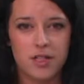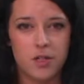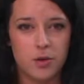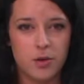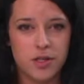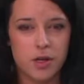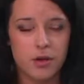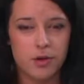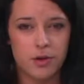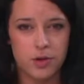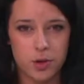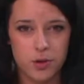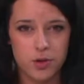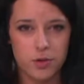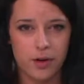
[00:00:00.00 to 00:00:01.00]

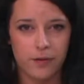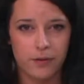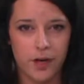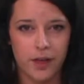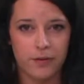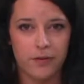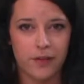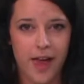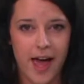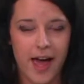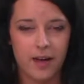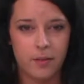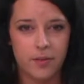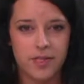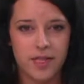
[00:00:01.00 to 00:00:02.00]
Nusra Front
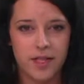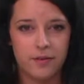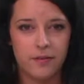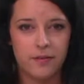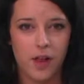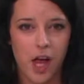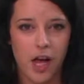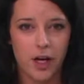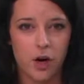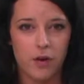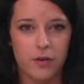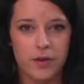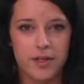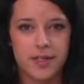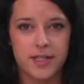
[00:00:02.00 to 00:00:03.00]
flag was seen flying
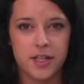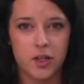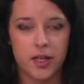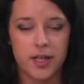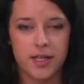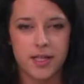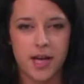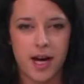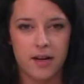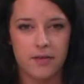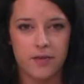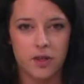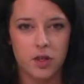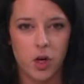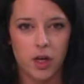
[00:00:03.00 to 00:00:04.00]
over the Syrian side
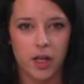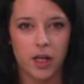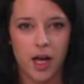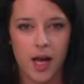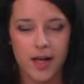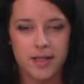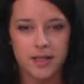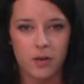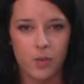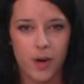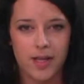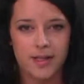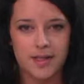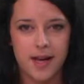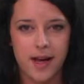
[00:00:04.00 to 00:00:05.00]
of the Golan Heights on
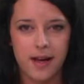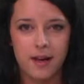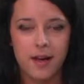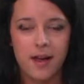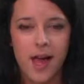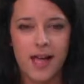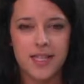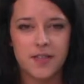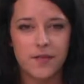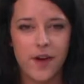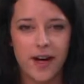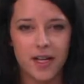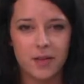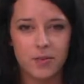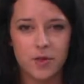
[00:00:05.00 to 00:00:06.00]
Wednesday as
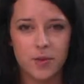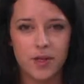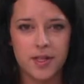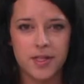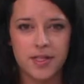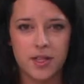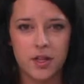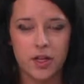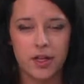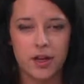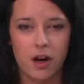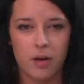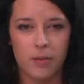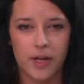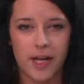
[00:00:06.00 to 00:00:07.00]
fighting between the Syrian
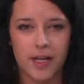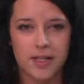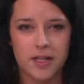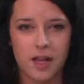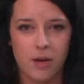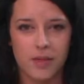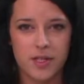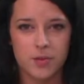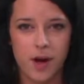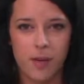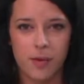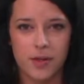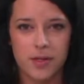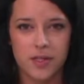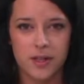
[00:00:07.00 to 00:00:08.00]
army and Islamist
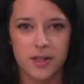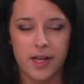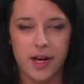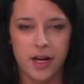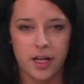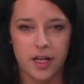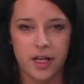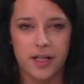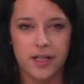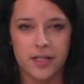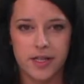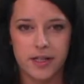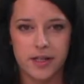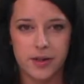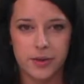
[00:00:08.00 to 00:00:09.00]
rebels in the area
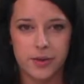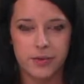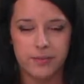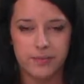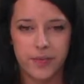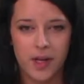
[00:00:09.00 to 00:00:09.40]
continued.